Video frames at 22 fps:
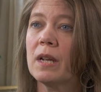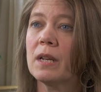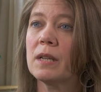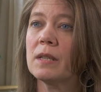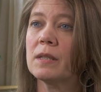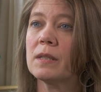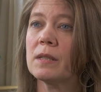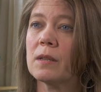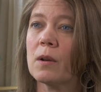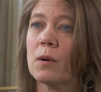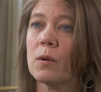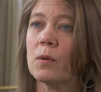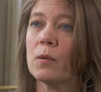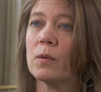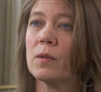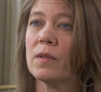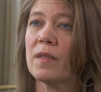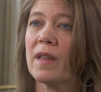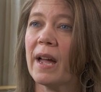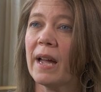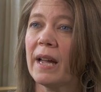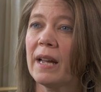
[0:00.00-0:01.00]
so
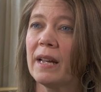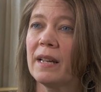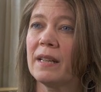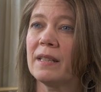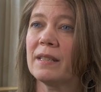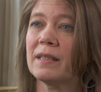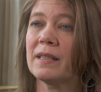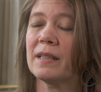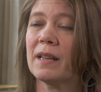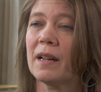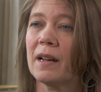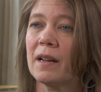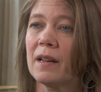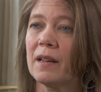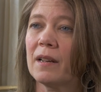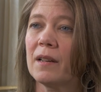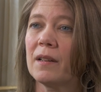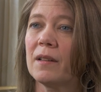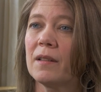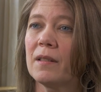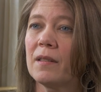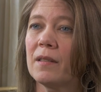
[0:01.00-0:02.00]
that
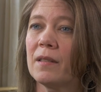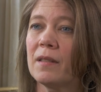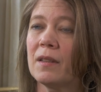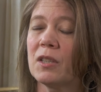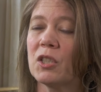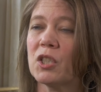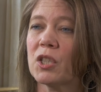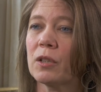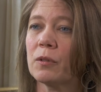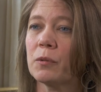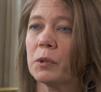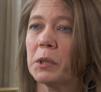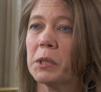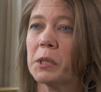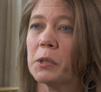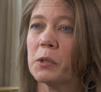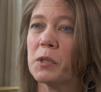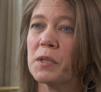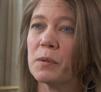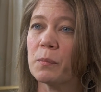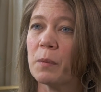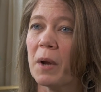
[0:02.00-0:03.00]
the children
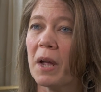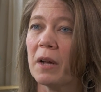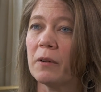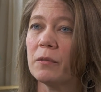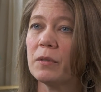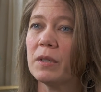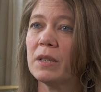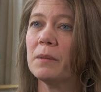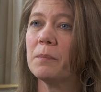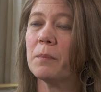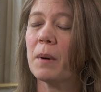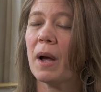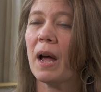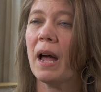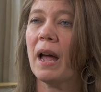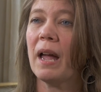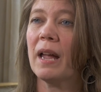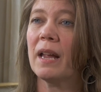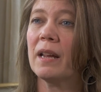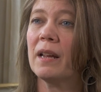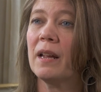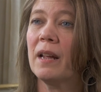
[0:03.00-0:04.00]
are surrounded
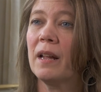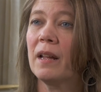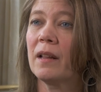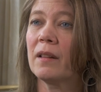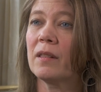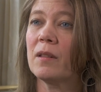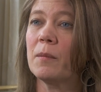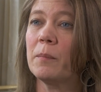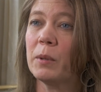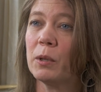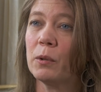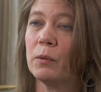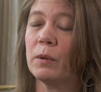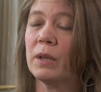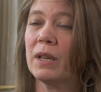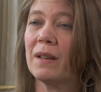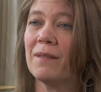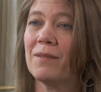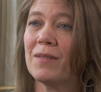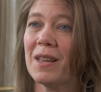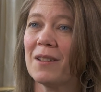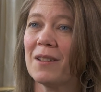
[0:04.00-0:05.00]
by the beauty of the